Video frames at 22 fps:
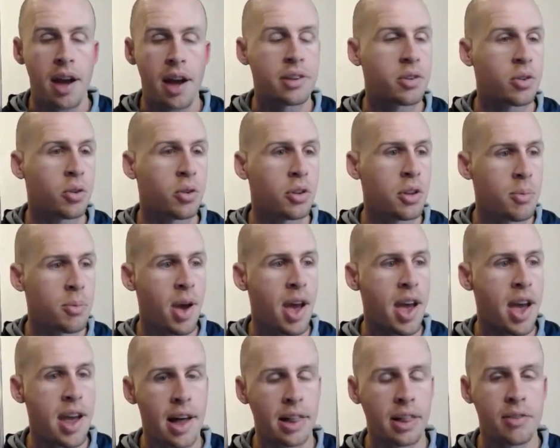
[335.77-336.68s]
I told them,
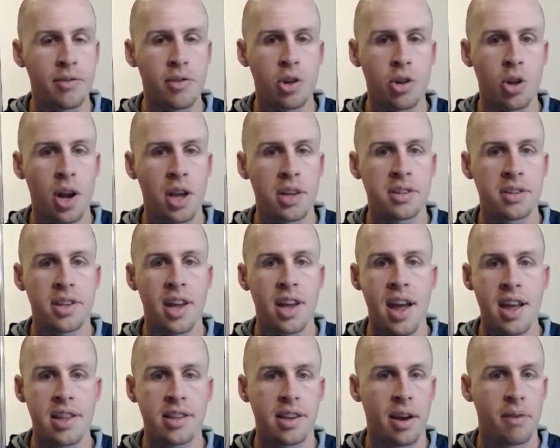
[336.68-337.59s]
hey, I live in the United States.